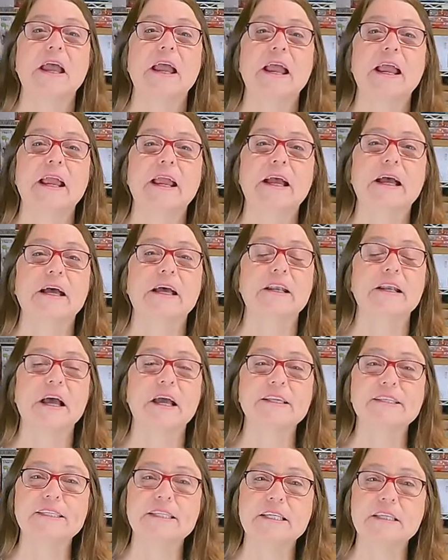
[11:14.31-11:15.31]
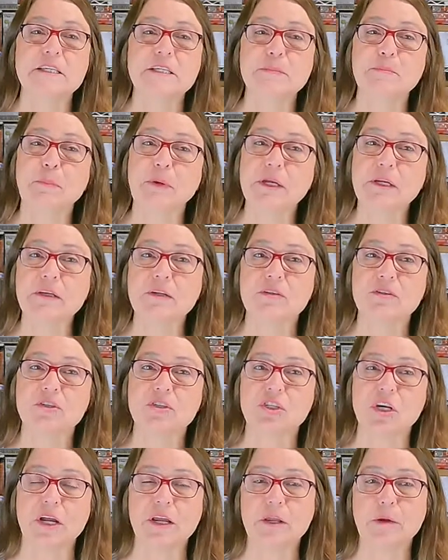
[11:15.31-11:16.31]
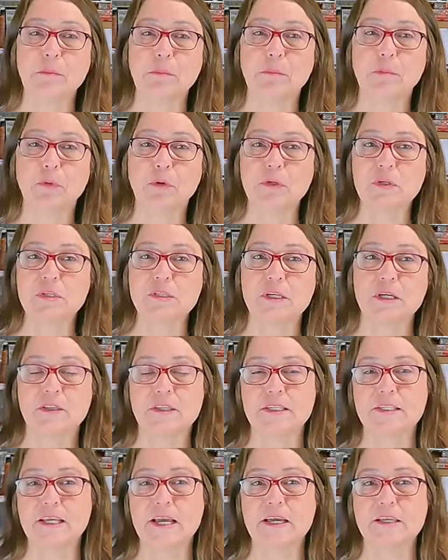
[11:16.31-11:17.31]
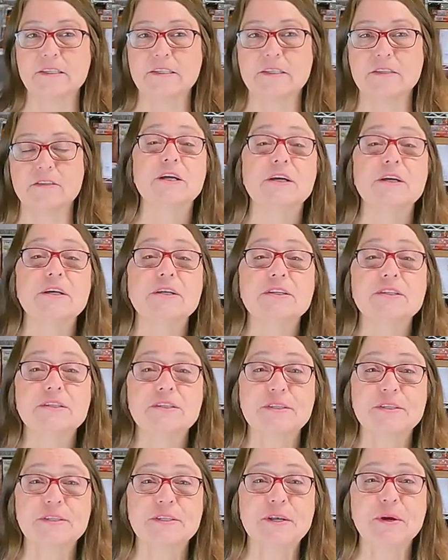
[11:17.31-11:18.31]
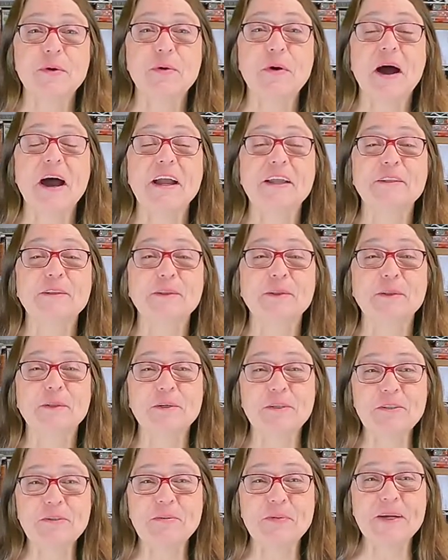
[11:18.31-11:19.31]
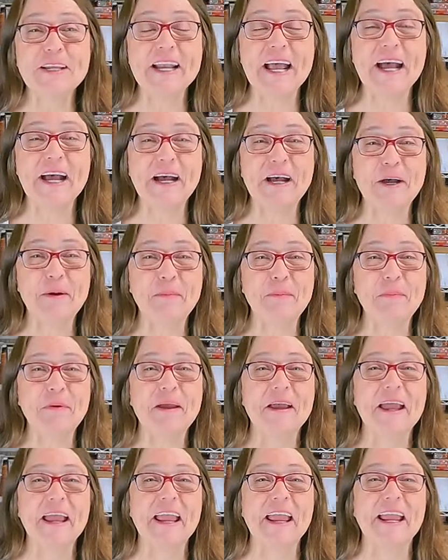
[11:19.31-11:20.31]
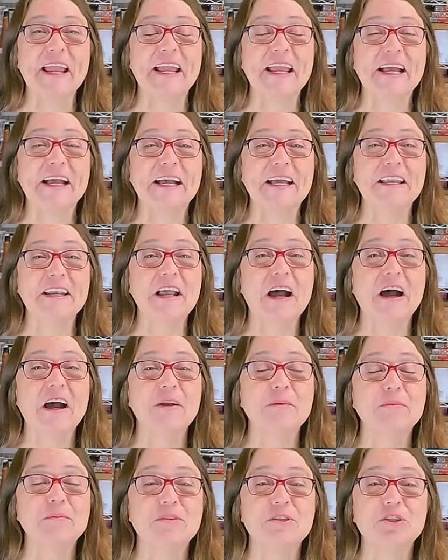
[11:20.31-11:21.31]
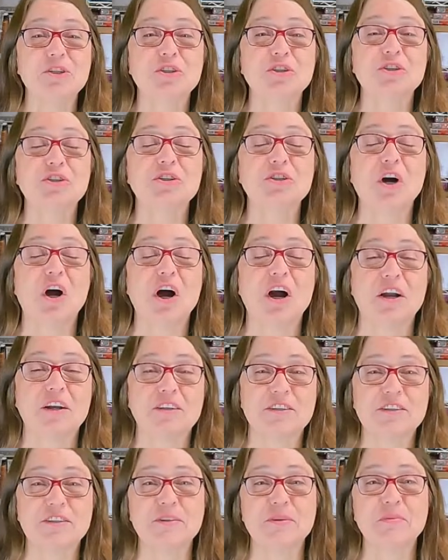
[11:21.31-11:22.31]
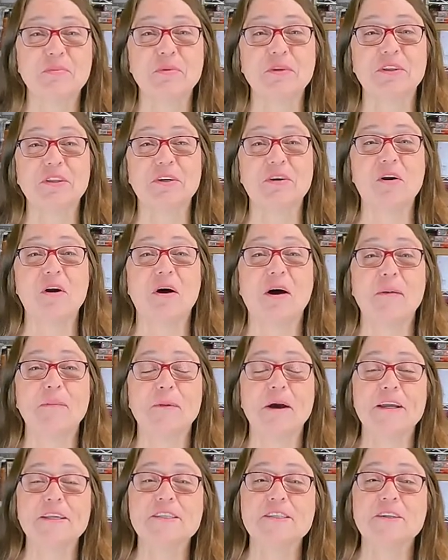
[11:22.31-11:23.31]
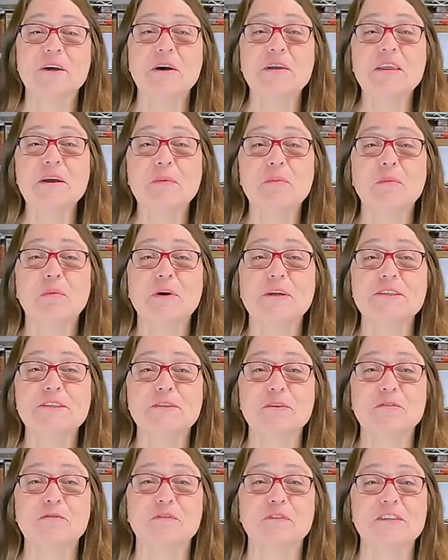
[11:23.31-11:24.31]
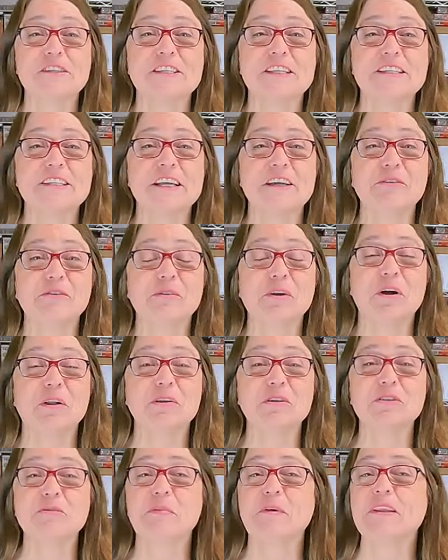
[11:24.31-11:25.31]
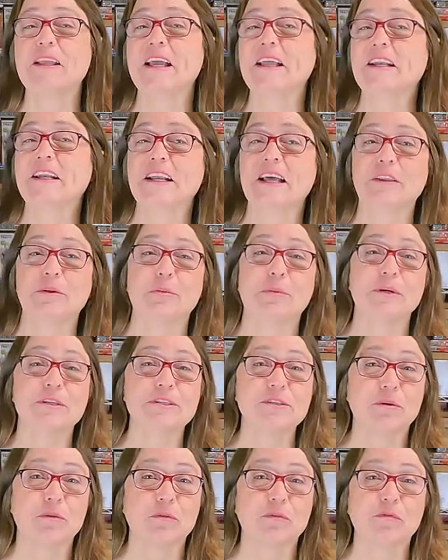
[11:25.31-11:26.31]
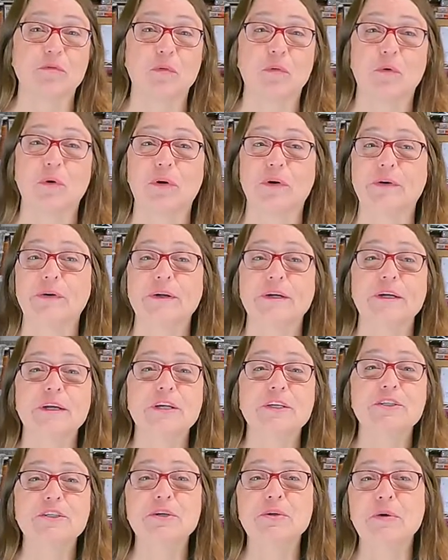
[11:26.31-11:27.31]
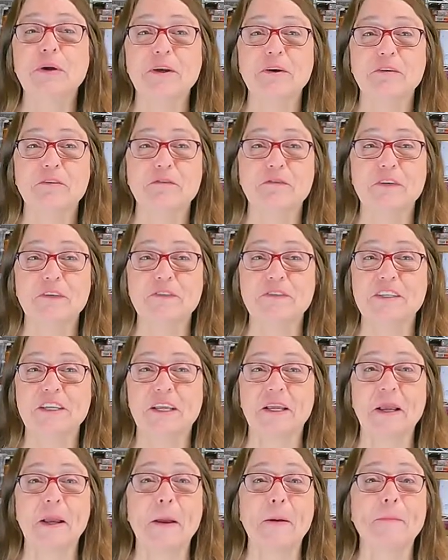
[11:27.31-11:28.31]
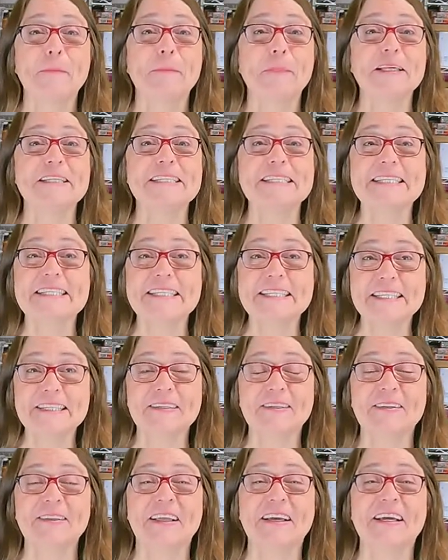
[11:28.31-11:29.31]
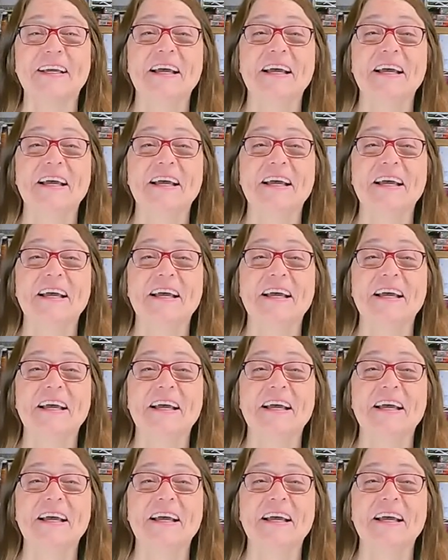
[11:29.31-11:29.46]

and I see these big giant books on the desk. So I looked one up and I was shocked with the comp. I saw that one sold for $600, but then another one sold for 250 but still,